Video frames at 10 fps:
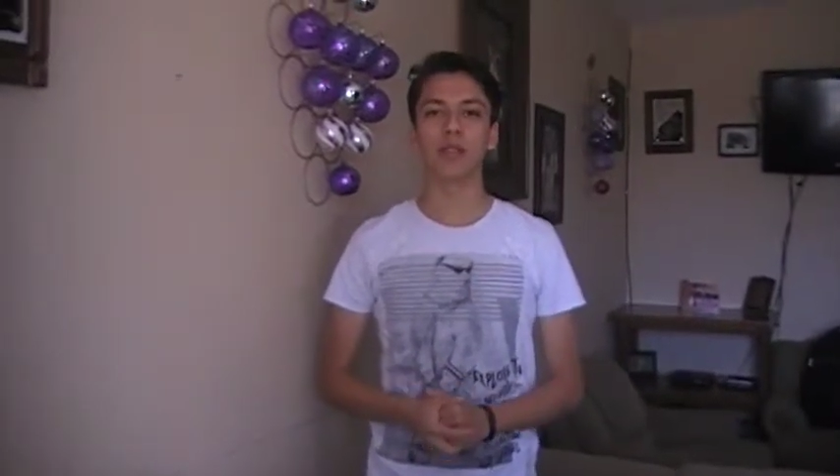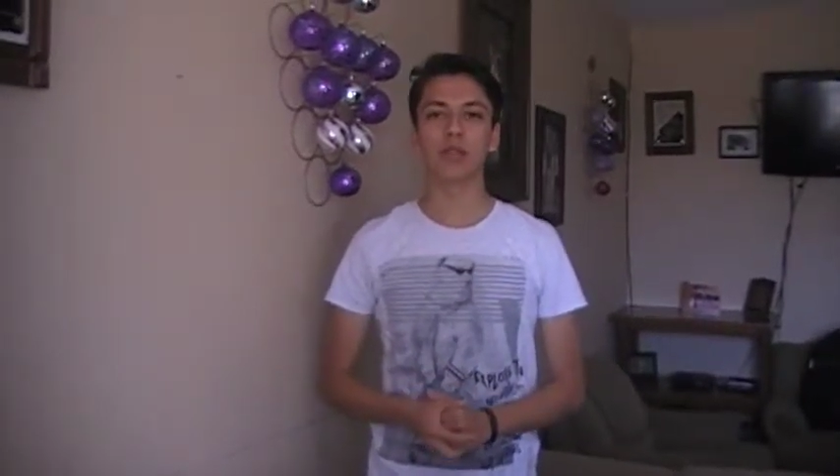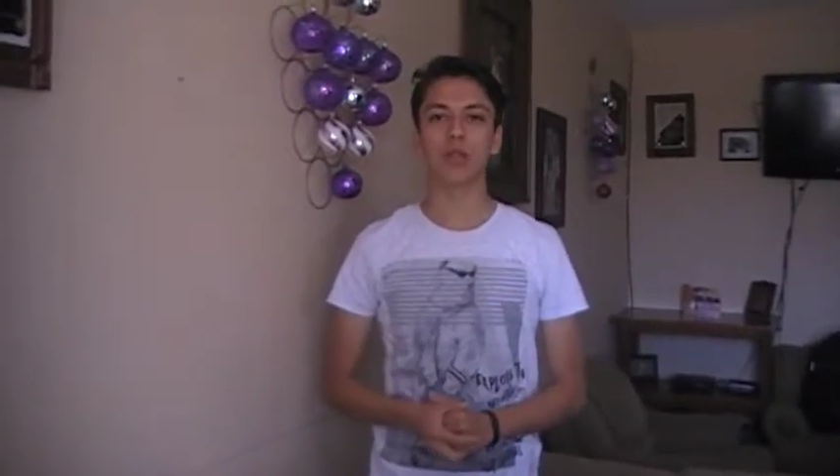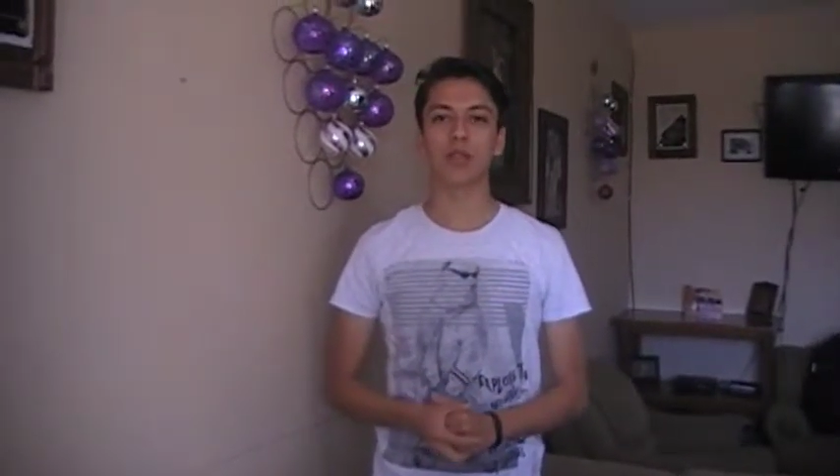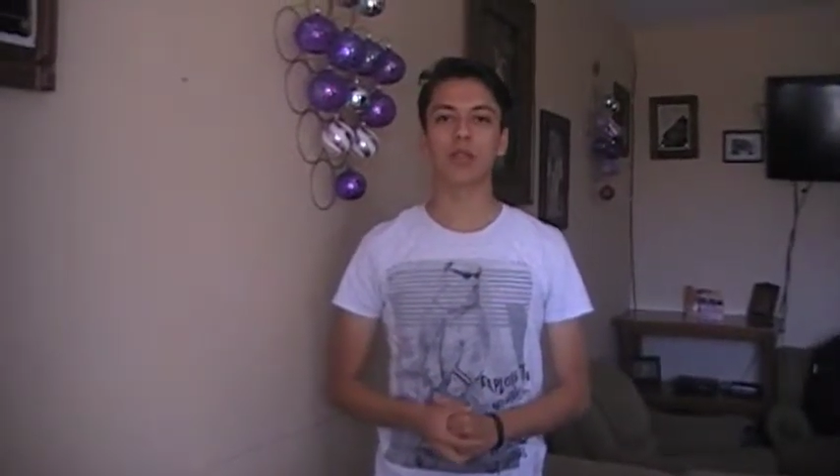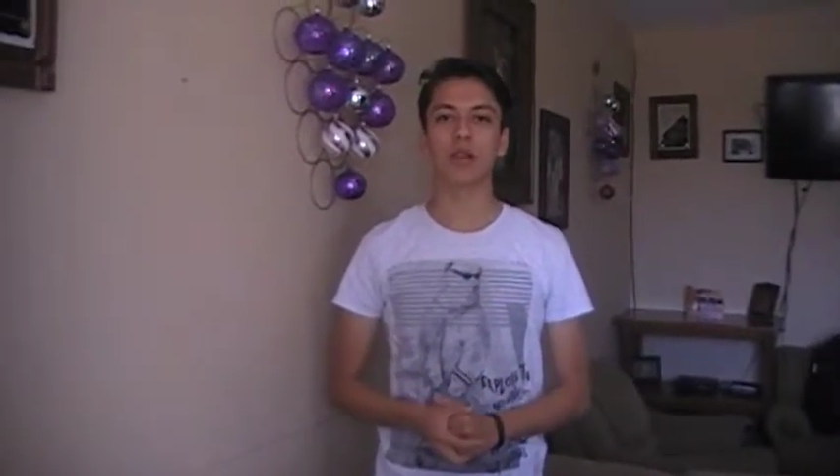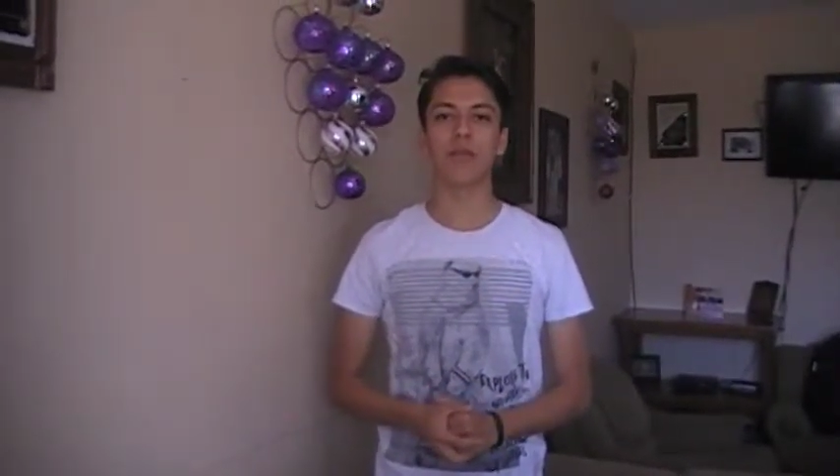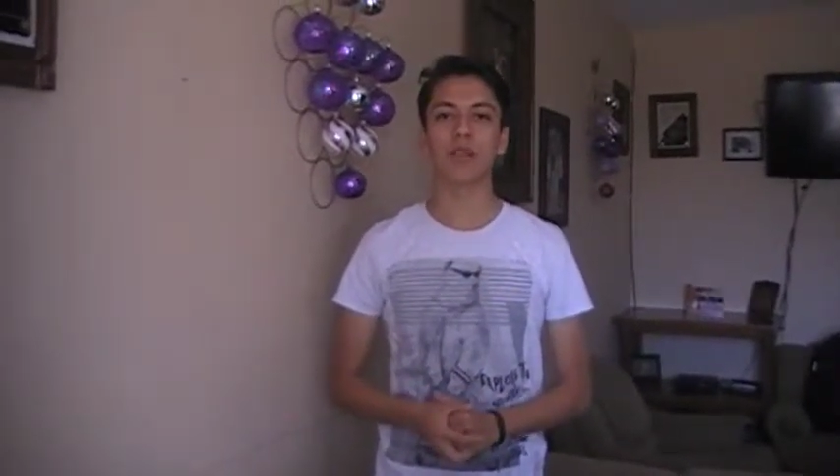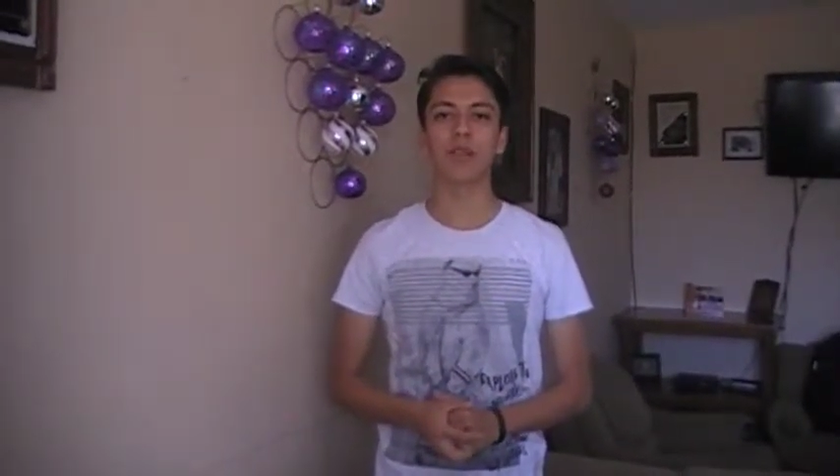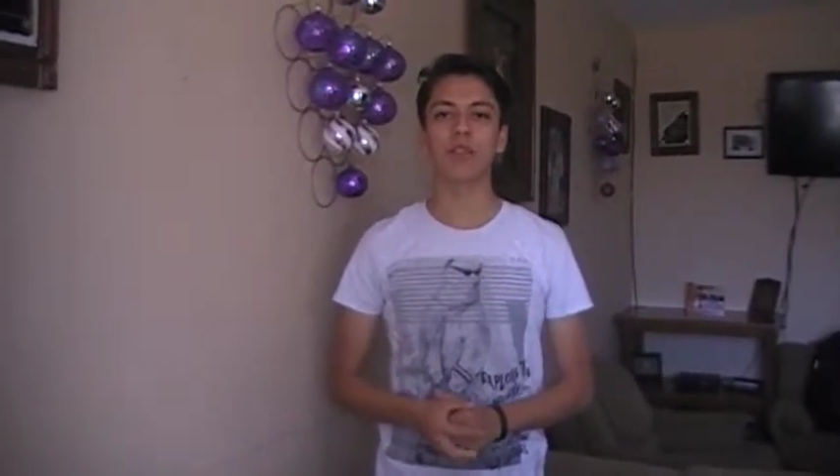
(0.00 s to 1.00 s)
support staff
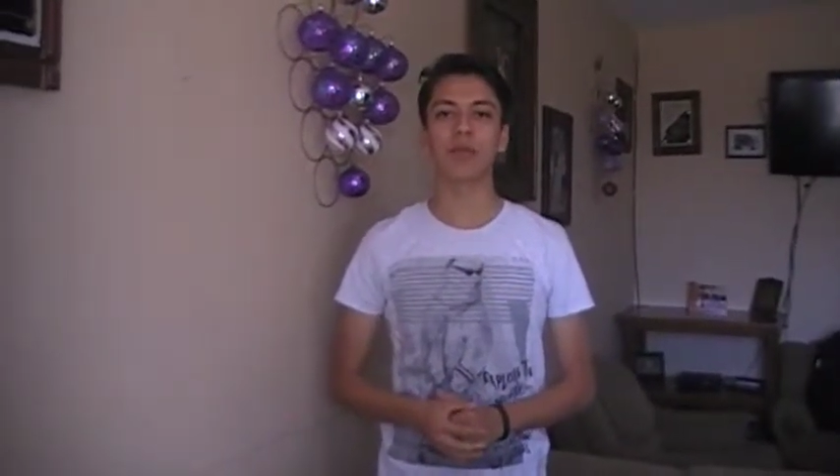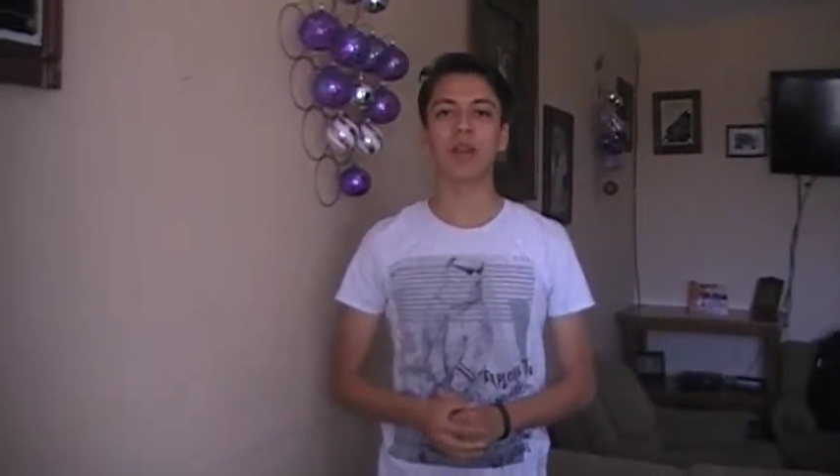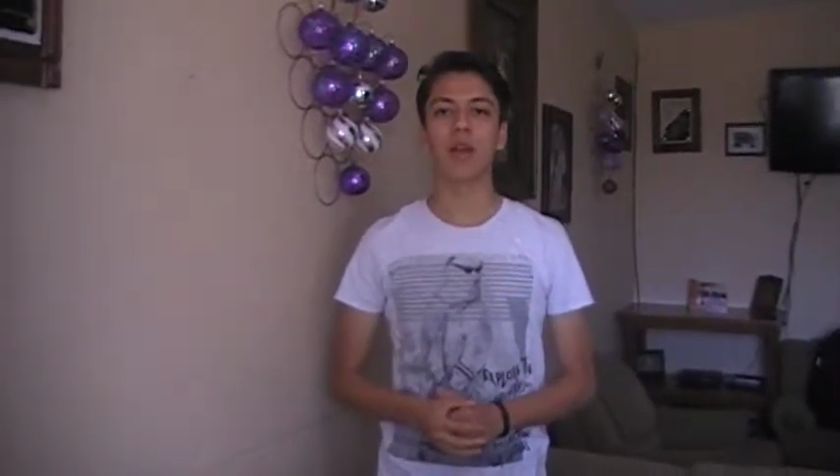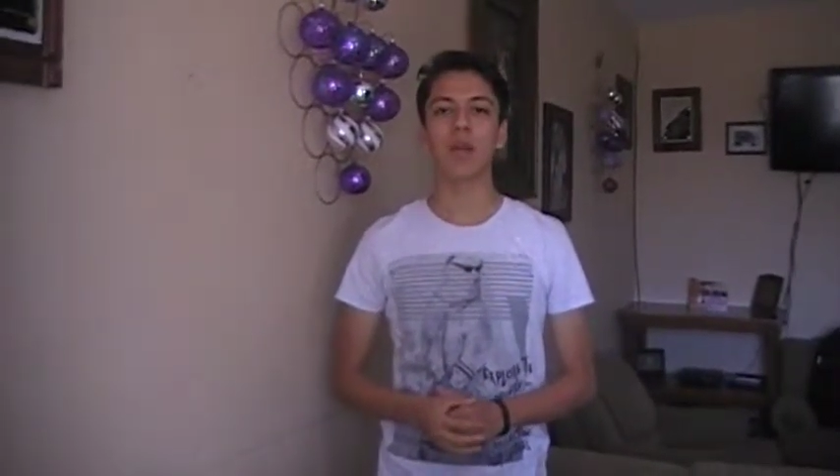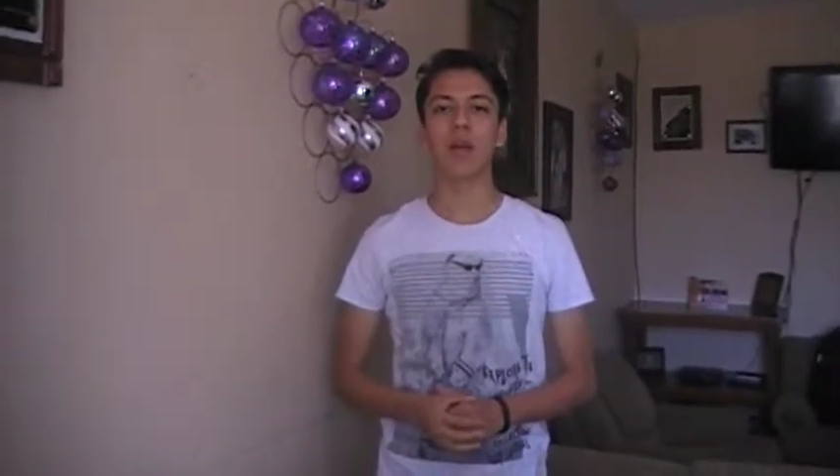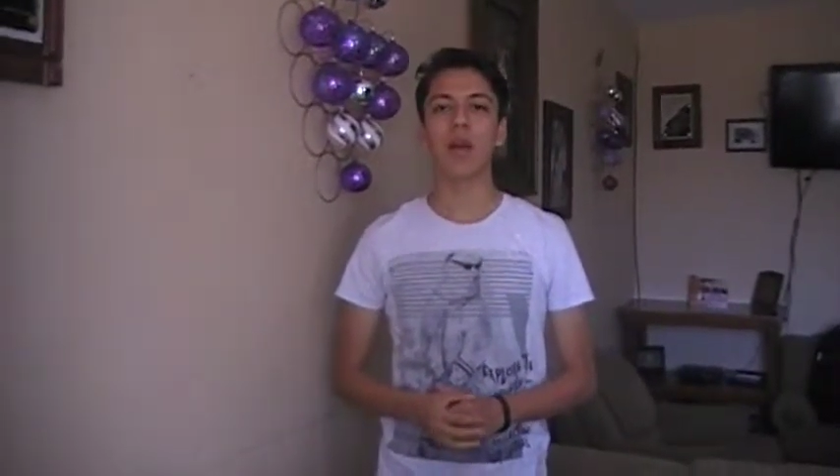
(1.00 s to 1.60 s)
in a summer camp